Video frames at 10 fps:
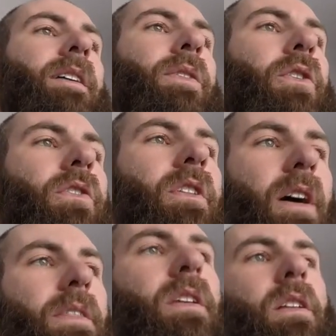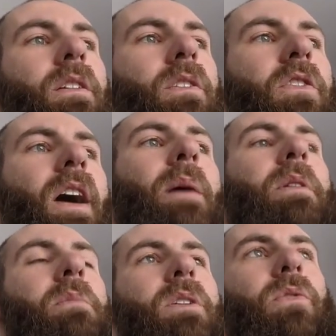There's nothing
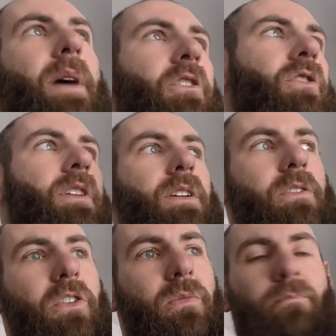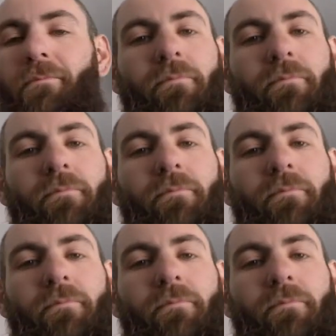stopping me from actually just